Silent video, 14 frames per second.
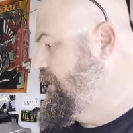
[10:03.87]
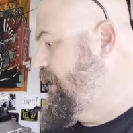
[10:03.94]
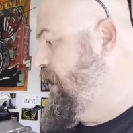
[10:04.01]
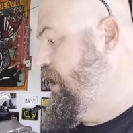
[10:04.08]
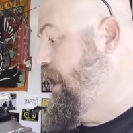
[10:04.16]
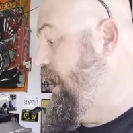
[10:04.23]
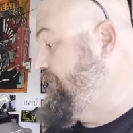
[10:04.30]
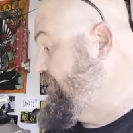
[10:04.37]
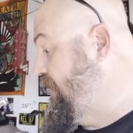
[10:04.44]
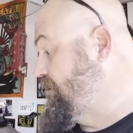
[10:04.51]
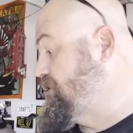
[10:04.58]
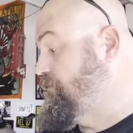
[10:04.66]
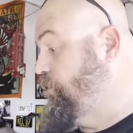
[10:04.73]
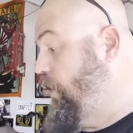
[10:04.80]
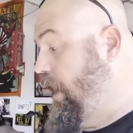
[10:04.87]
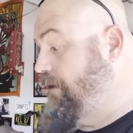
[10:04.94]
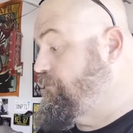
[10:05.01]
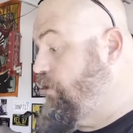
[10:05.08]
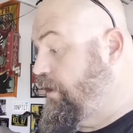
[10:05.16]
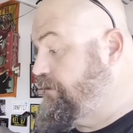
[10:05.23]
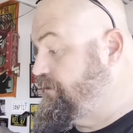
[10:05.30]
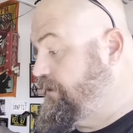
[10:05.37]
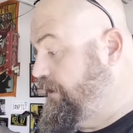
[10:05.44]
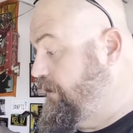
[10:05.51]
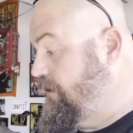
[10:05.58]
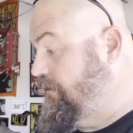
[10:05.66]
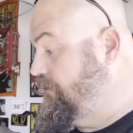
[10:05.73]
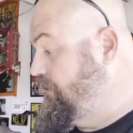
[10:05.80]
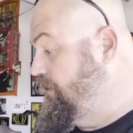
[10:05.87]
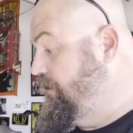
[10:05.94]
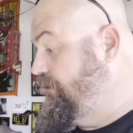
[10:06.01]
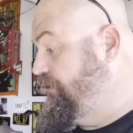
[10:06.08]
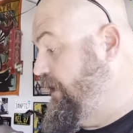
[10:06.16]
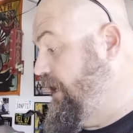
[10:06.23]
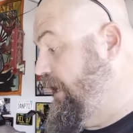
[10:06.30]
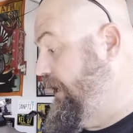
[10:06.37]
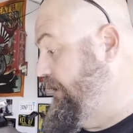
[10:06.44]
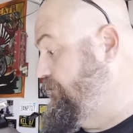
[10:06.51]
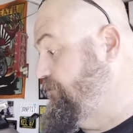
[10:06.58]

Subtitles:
I've got some grind marks here that I